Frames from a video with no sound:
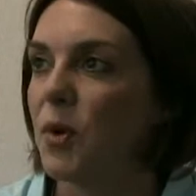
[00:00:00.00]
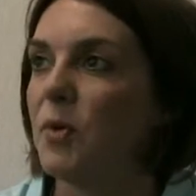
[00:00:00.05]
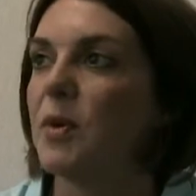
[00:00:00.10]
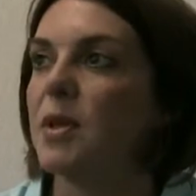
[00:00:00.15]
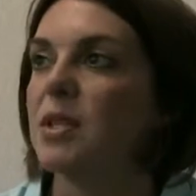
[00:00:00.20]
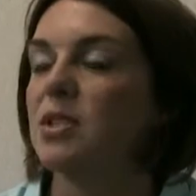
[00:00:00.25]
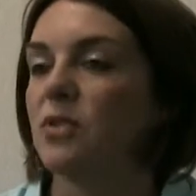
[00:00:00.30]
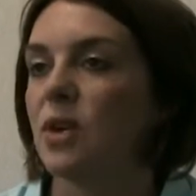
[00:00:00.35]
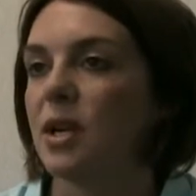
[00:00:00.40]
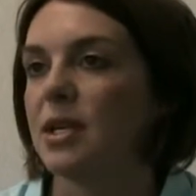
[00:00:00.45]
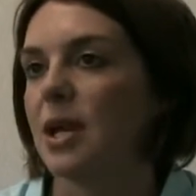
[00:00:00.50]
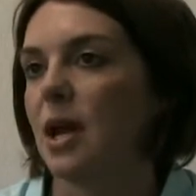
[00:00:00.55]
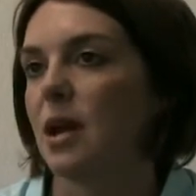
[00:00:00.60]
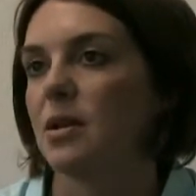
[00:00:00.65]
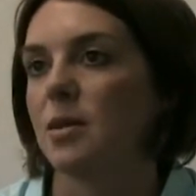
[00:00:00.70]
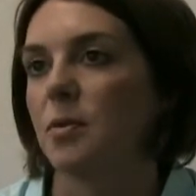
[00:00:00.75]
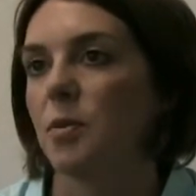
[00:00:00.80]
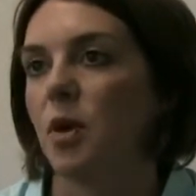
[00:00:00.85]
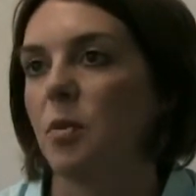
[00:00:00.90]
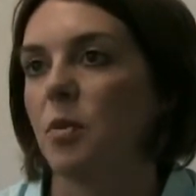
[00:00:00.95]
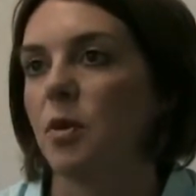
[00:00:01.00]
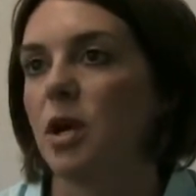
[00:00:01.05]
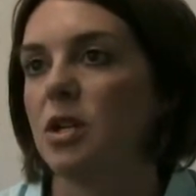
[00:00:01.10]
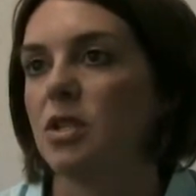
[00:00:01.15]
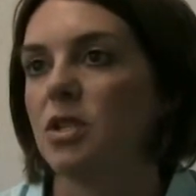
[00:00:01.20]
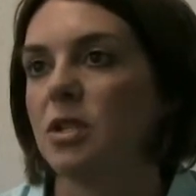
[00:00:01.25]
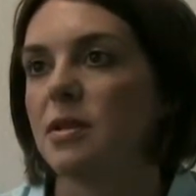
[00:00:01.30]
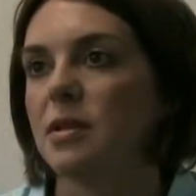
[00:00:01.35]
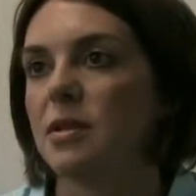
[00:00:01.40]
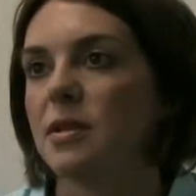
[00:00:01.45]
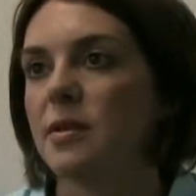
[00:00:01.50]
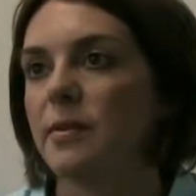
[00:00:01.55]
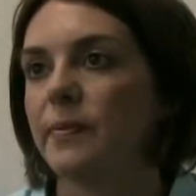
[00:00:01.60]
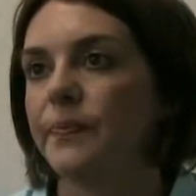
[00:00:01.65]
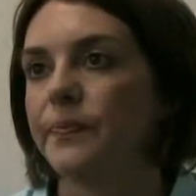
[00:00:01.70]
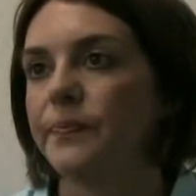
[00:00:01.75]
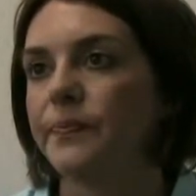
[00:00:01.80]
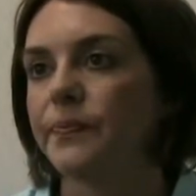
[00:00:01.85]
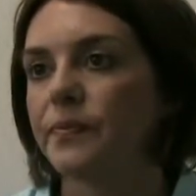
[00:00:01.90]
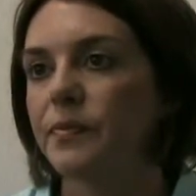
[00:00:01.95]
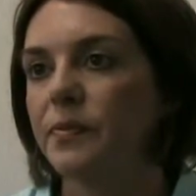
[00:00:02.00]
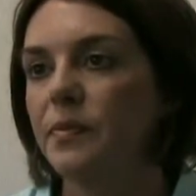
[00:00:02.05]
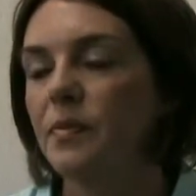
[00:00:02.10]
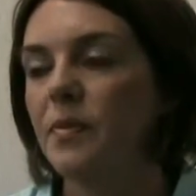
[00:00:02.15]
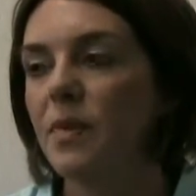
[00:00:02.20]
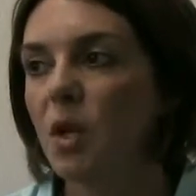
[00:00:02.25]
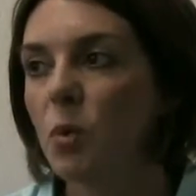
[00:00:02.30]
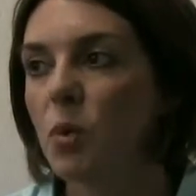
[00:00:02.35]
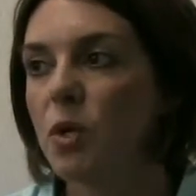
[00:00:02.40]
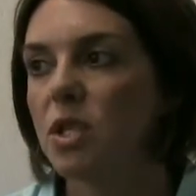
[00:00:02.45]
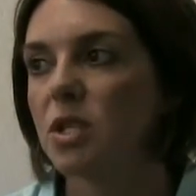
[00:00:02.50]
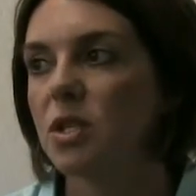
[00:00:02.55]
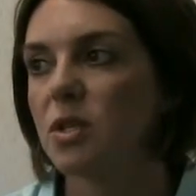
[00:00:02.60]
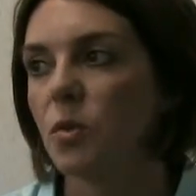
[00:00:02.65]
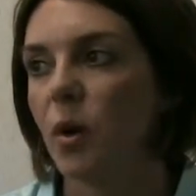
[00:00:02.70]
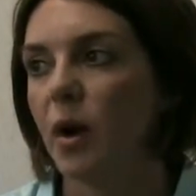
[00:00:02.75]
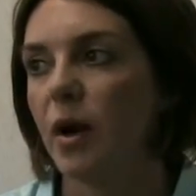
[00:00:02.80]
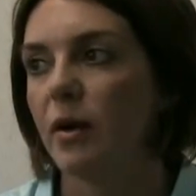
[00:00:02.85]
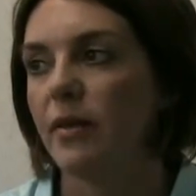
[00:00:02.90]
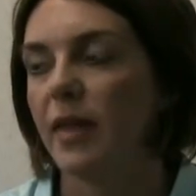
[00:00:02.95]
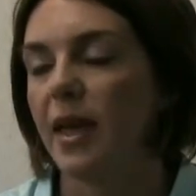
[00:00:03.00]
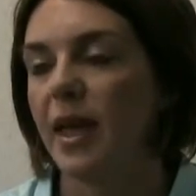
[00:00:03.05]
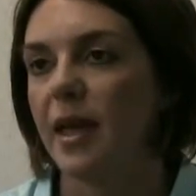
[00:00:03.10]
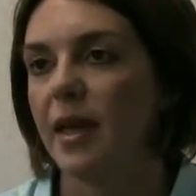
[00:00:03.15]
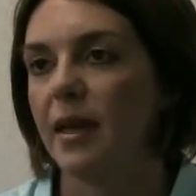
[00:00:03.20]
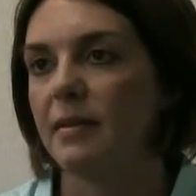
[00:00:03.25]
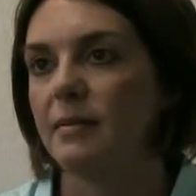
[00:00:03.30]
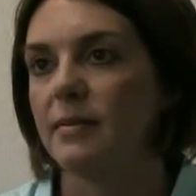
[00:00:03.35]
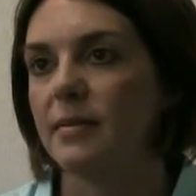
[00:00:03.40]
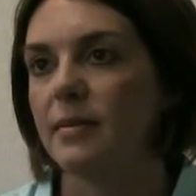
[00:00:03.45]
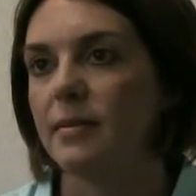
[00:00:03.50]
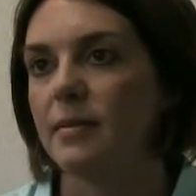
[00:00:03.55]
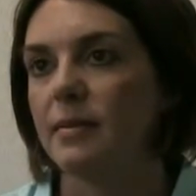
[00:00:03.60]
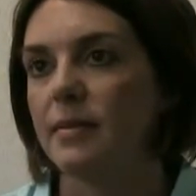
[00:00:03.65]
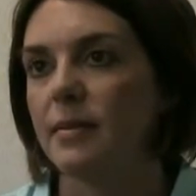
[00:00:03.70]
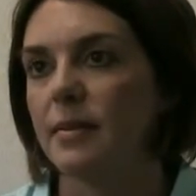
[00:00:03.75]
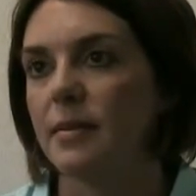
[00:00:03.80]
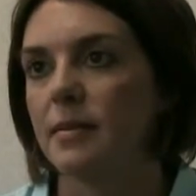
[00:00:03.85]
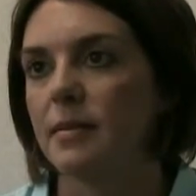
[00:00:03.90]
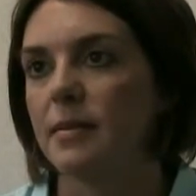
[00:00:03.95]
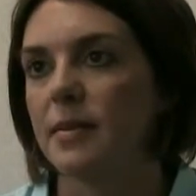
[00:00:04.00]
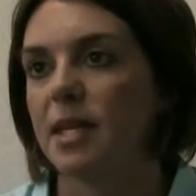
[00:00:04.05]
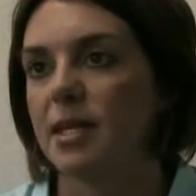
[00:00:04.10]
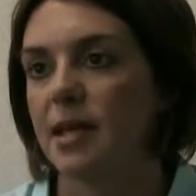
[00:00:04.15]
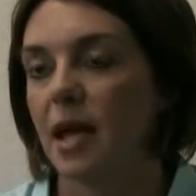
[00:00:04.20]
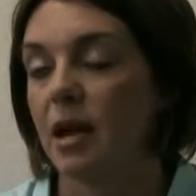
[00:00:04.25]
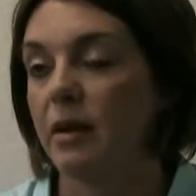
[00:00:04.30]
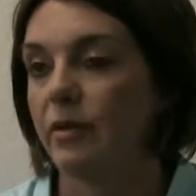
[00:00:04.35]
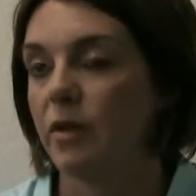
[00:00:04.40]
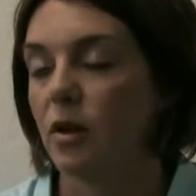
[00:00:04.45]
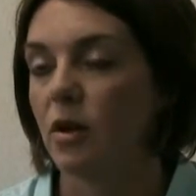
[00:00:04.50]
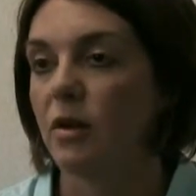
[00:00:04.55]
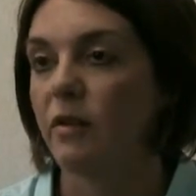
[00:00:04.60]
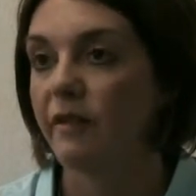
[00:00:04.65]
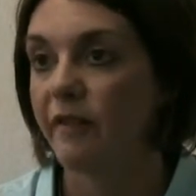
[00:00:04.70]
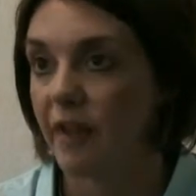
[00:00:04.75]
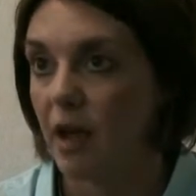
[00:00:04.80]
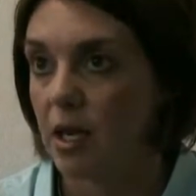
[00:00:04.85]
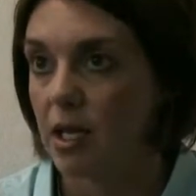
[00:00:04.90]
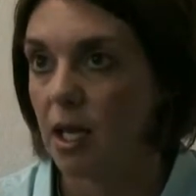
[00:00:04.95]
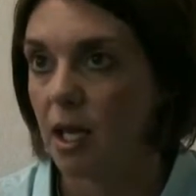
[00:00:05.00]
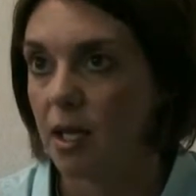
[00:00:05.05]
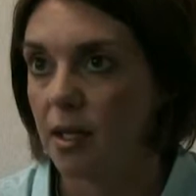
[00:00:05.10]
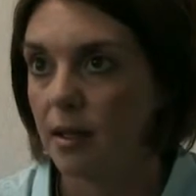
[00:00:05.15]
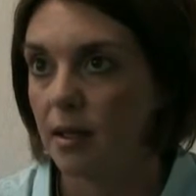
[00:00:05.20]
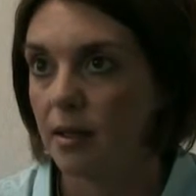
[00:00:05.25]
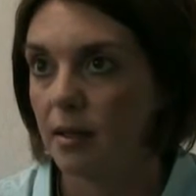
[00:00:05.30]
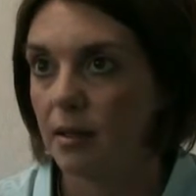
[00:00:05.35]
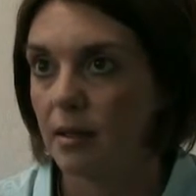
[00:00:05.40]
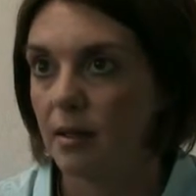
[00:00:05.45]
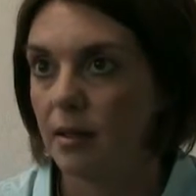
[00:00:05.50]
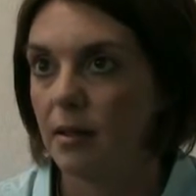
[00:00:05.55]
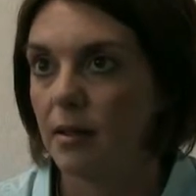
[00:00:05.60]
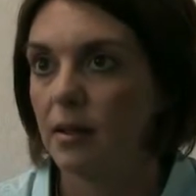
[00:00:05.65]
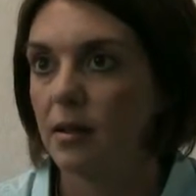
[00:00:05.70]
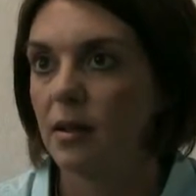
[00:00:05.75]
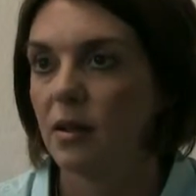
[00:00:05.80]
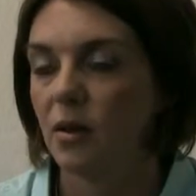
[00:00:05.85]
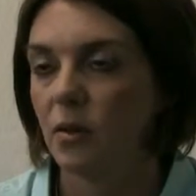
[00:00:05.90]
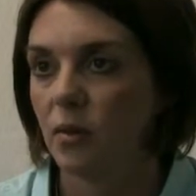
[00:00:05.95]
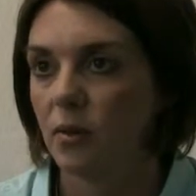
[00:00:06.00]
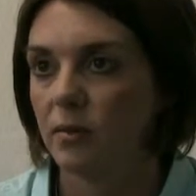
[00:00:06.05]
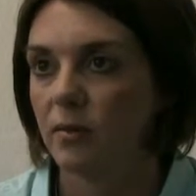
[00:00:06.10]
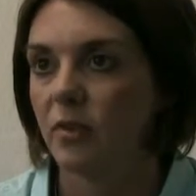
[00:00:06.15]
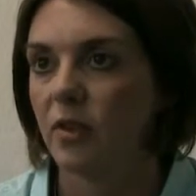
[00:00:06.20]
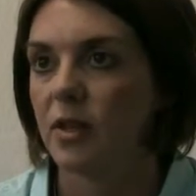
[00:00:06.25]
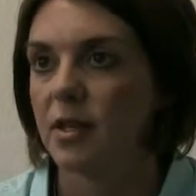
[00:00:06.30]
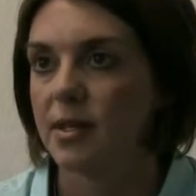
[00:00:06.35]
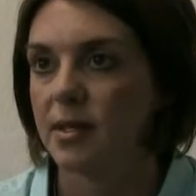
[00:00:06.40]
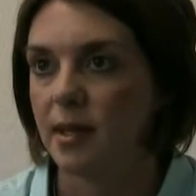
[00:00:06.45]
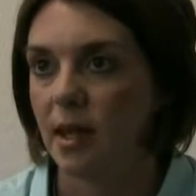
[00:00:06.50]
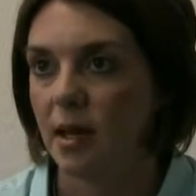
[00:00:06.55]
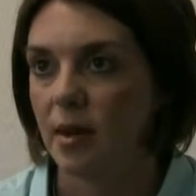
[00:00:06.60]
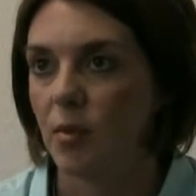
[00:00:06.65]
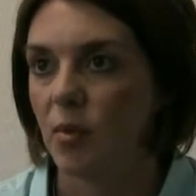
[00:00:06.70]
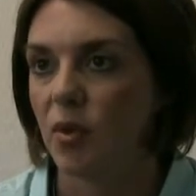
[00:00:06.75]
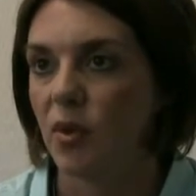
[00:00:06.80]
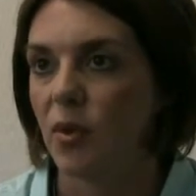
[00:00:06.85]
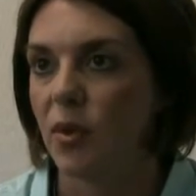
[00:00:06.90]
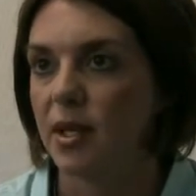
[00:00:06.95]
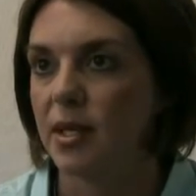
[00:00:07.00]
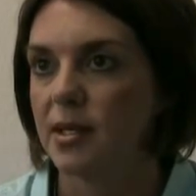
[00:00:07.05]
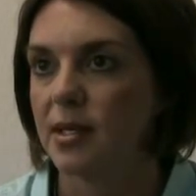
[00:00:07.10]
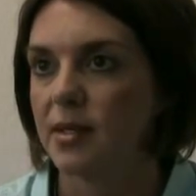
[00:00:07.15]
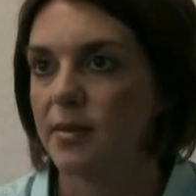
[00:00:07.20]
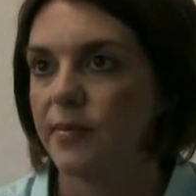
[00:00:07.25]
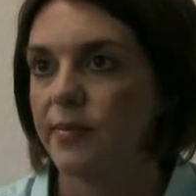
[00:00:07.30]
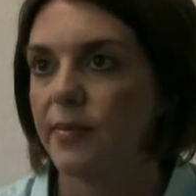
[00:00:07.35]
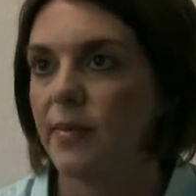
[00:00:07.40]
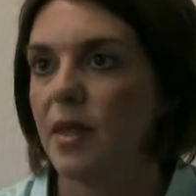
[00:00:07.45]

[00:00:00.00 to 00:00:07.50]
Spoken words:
went straight to House Appropriations, which is where they decide if they're going to fund it for the state employees.